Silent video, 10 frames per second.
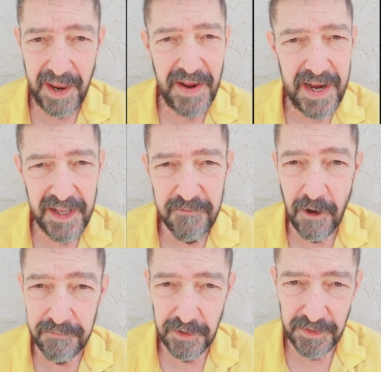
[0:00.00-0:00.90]
and i
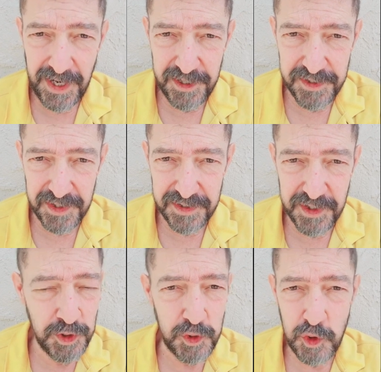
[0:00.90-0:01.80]
live off
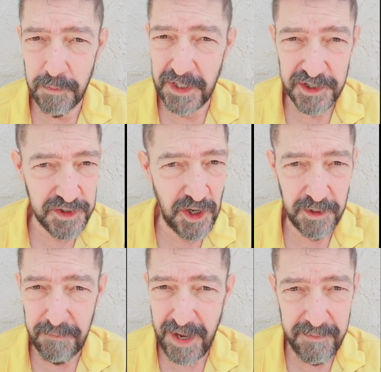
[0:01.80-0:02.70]
donations youtube does
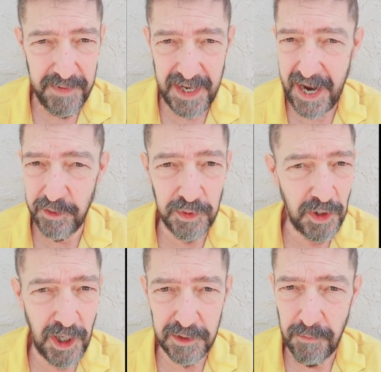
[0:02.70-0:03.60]
not pay me i
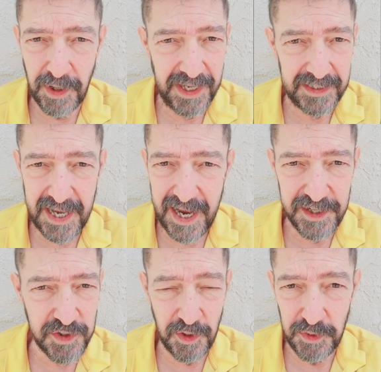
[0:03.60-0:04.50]
do not
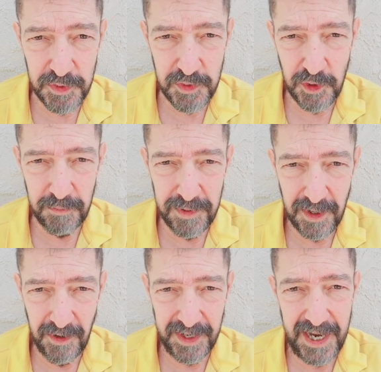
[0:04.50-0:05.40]
monetize on youtube
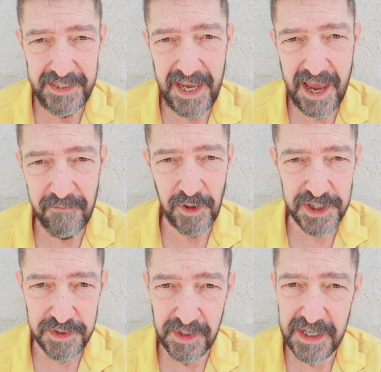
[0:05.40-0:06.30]
okay they have
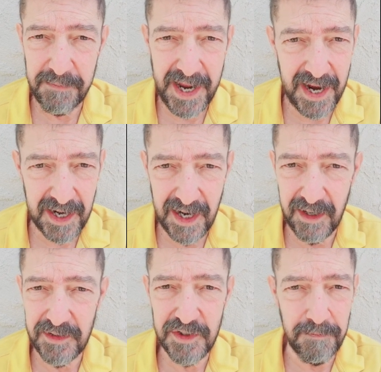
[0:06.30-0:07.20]
restricted my
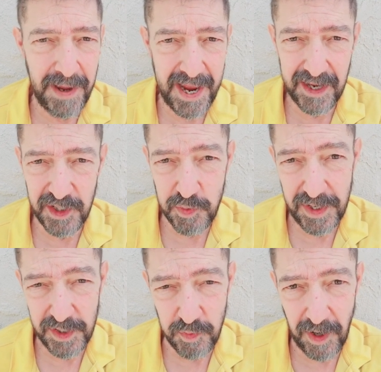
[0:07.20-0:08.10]
accounts back in
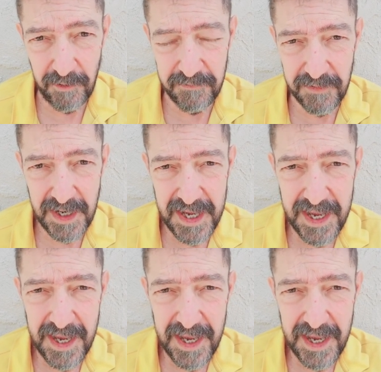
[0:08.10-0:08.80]
2012